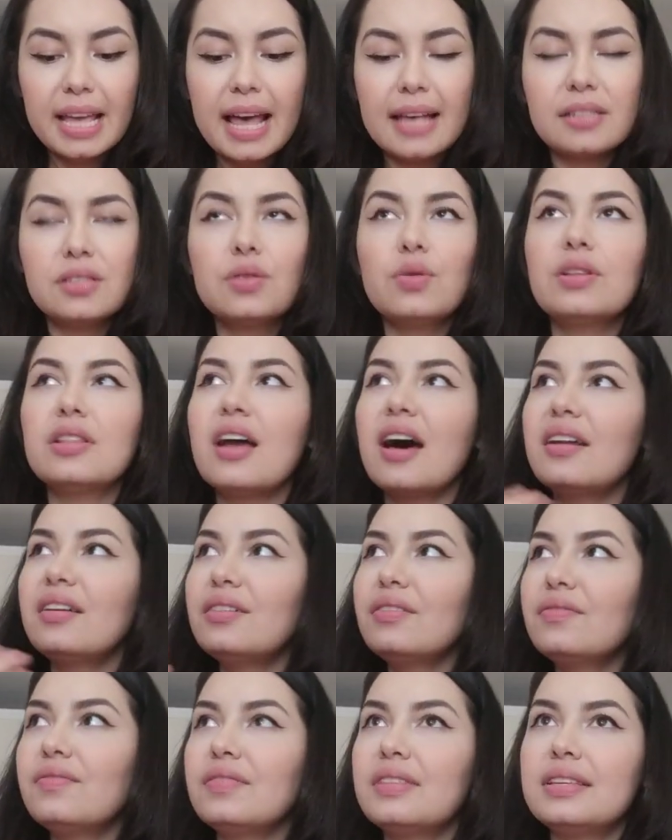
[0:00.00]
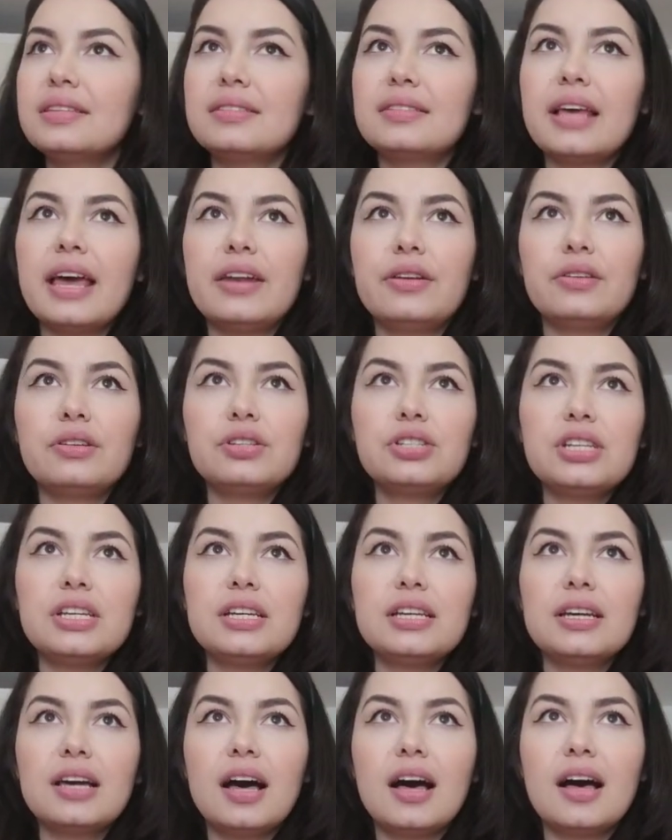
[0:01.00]
Yeah, so a lot of this
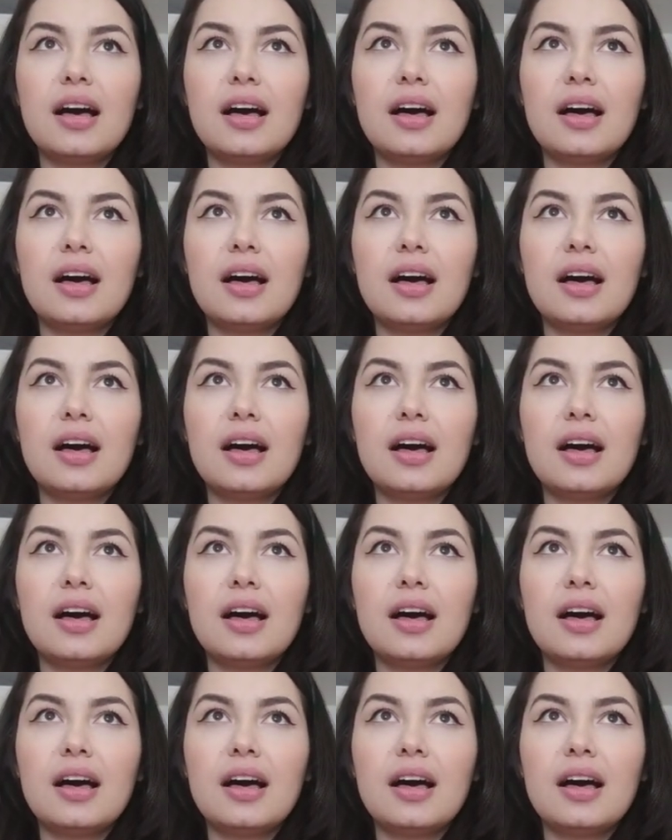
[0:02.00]
energy